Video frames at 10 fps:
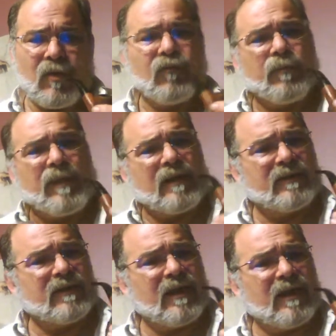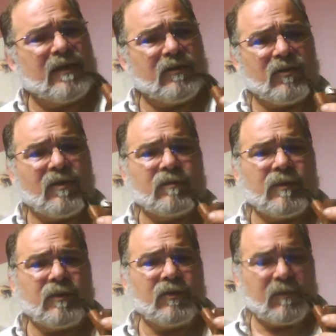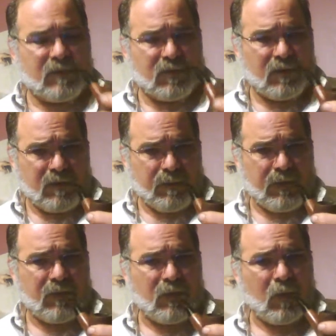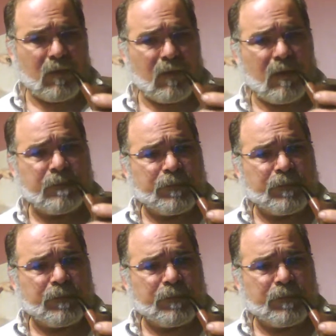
Over about a second, you're starting to you can start to burn the wood.